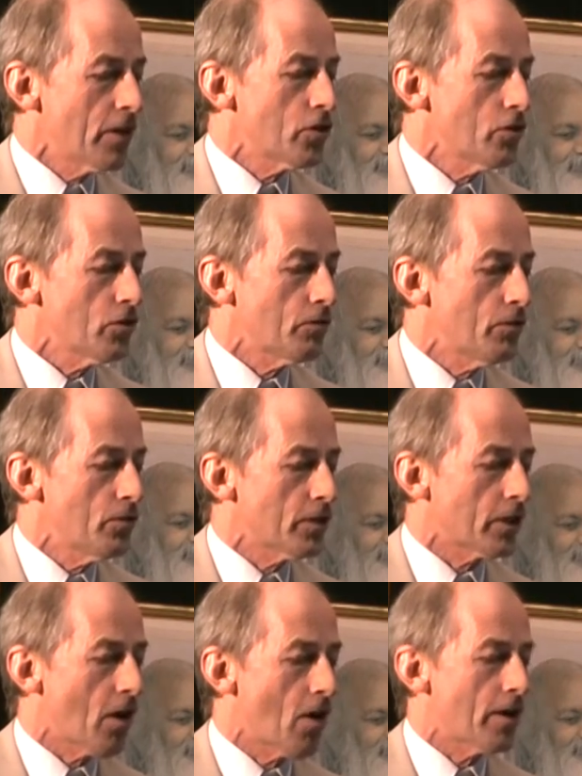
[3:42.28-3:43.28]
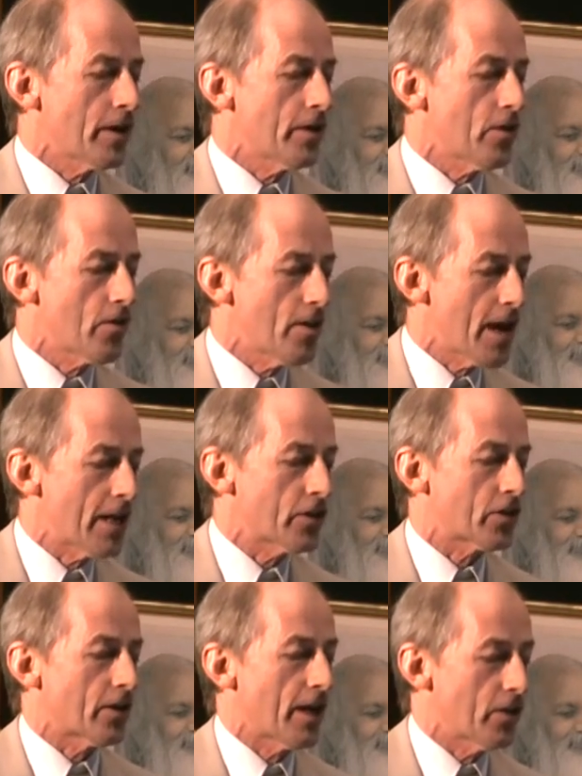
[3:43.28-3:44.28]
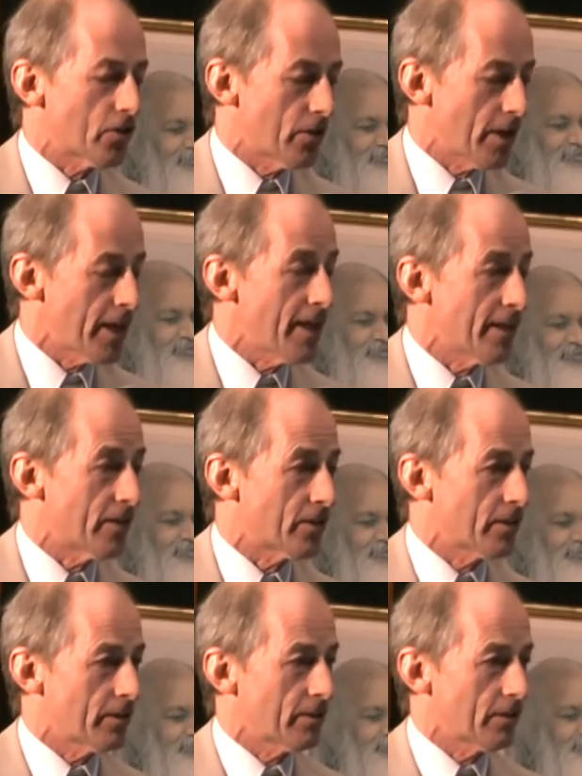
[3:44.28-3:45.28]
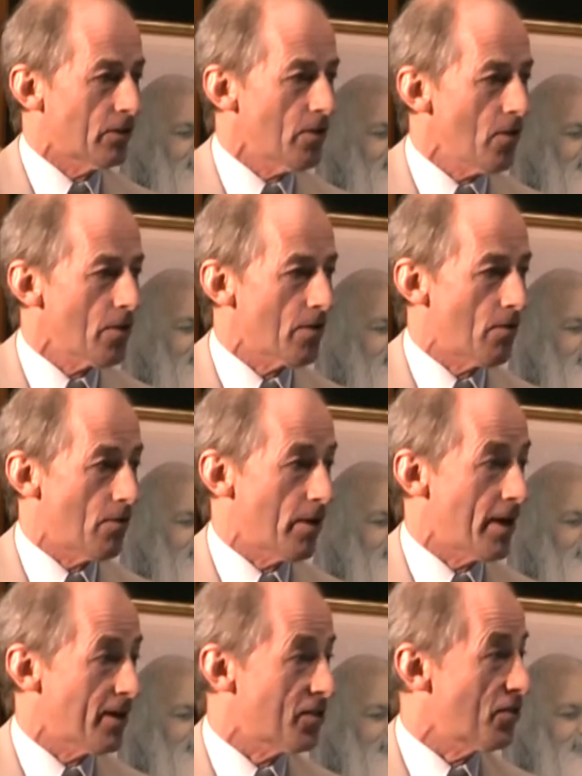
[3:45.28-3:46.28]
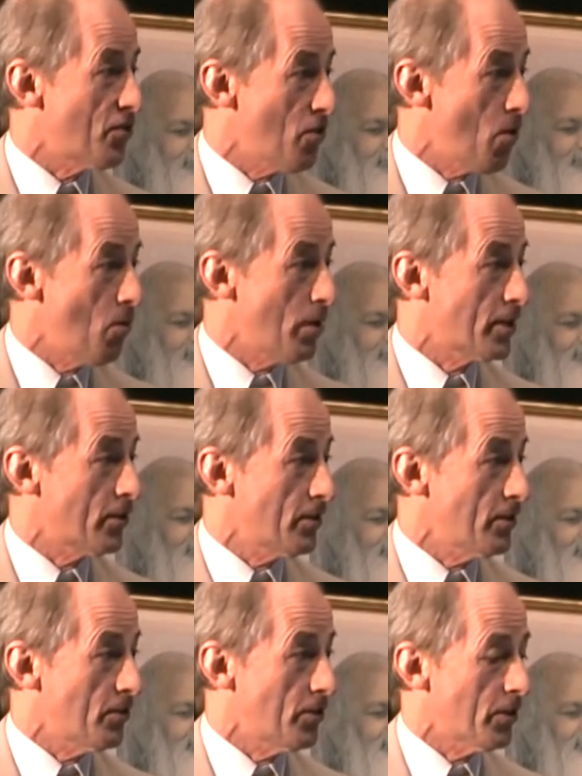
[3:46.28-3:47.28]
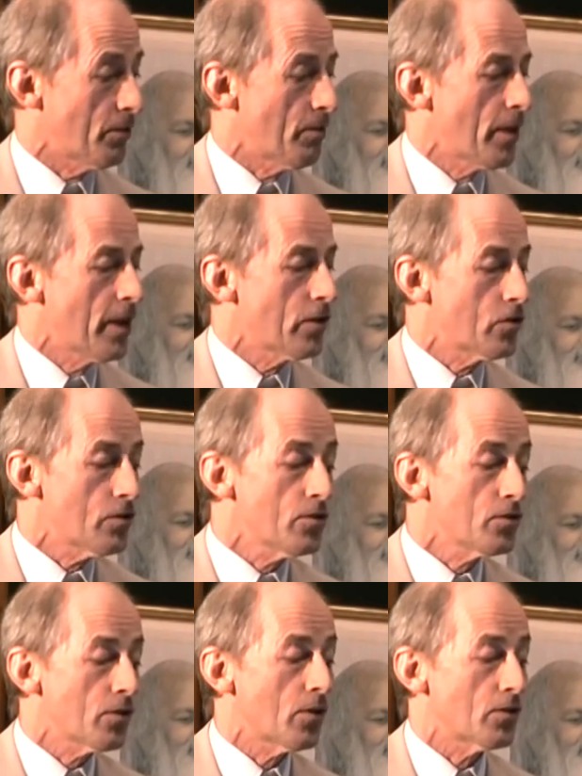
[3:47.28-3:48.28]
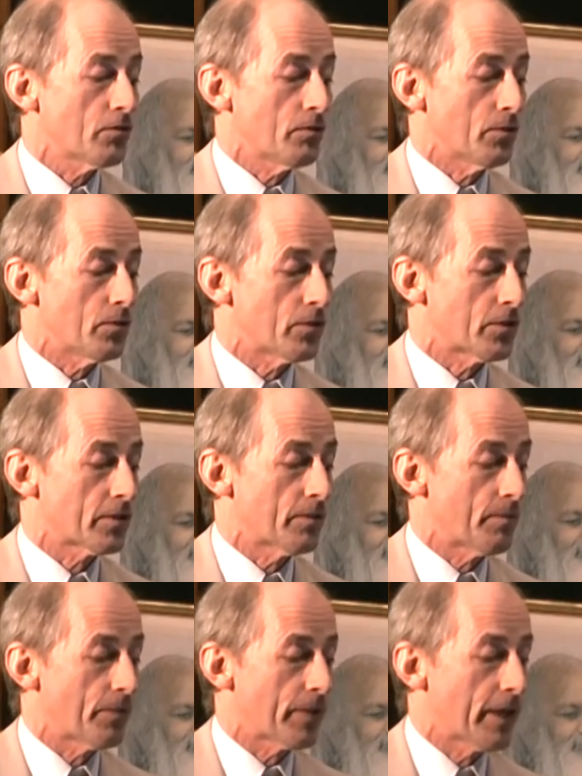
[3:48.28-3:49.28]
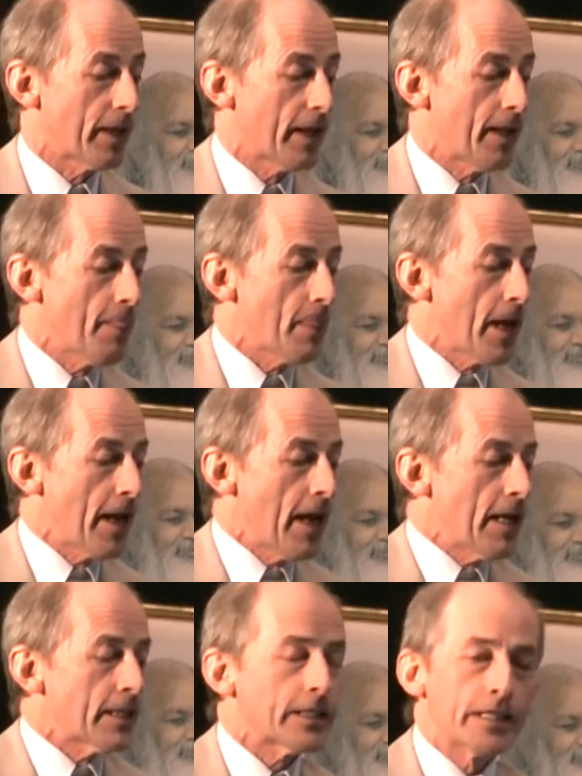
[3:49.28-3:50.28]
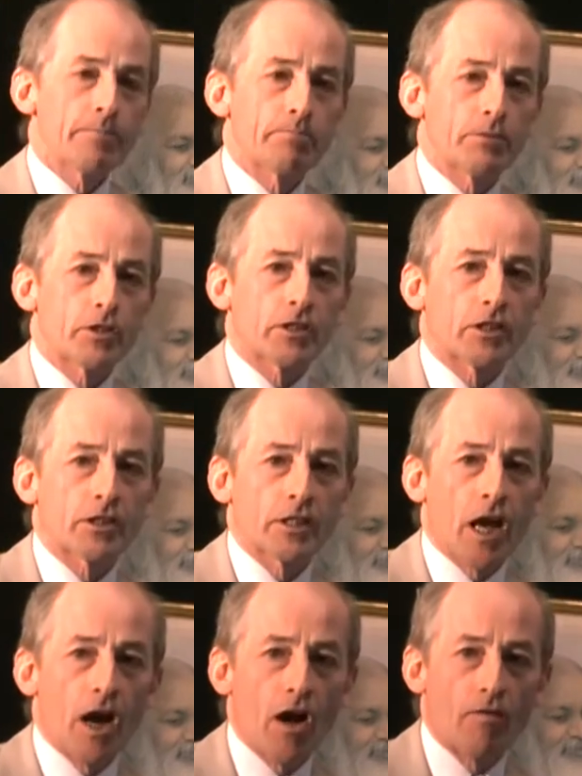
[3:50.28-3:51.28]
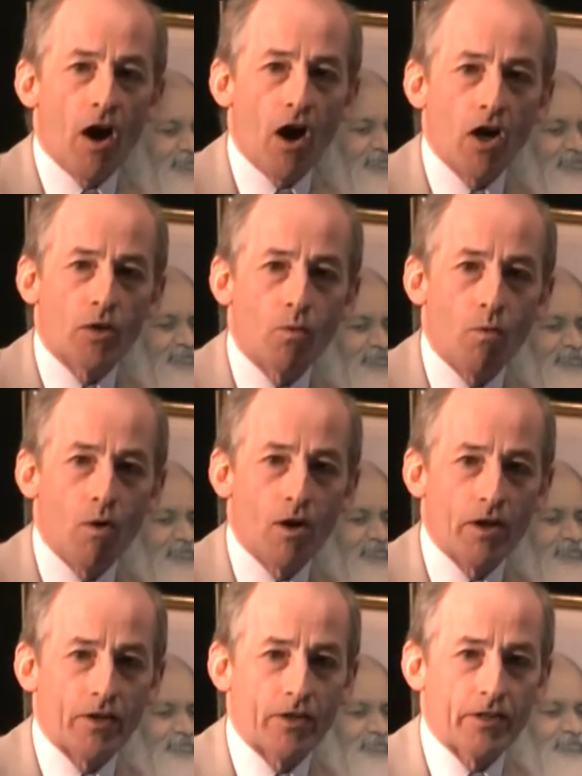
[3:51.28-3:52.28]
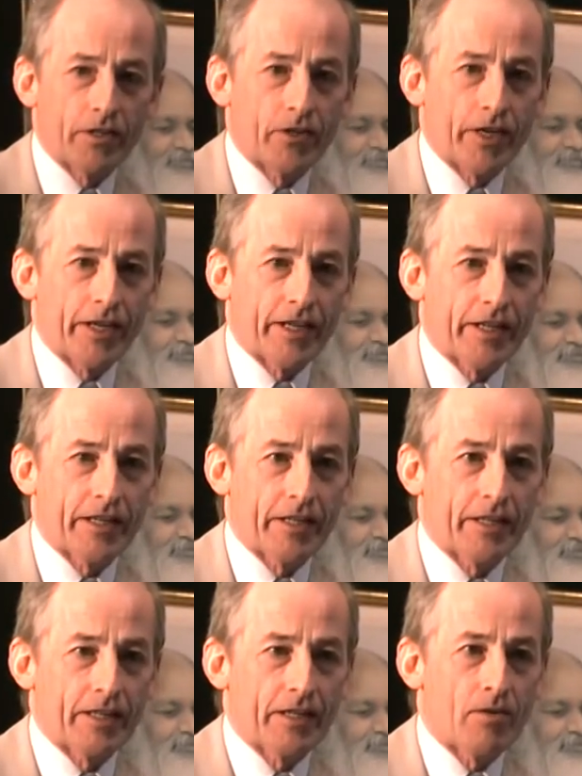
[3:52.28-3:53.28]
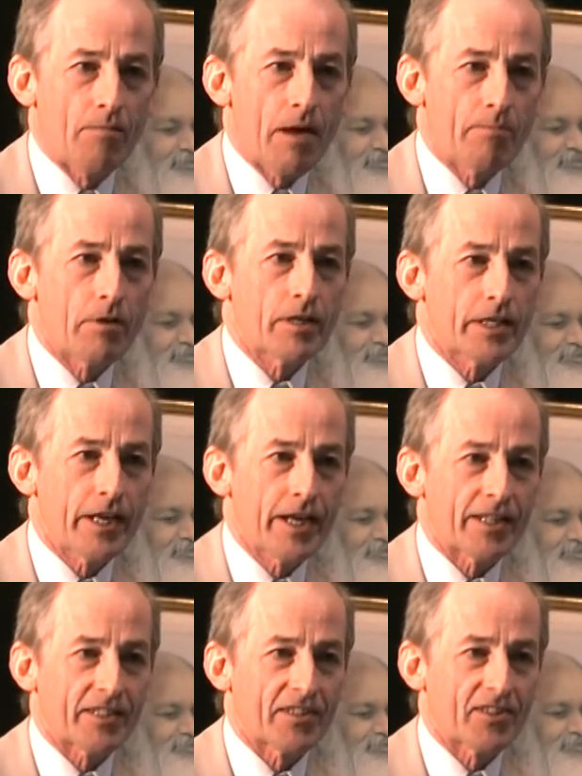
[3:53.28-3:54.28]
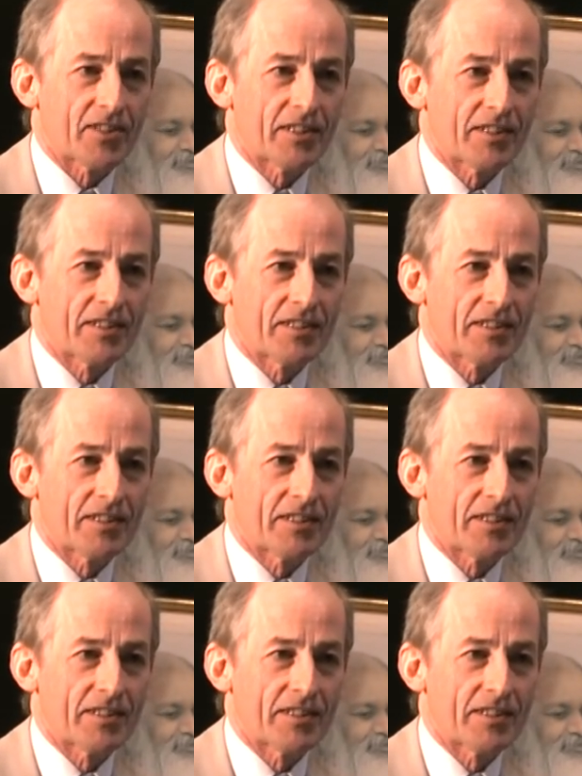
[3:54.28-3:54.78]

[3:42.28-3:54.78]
Choose foods according to your nature and your needs. So know your own nature, know what suits you. Choose those foods. Sips of hot water to drink. Remember taste.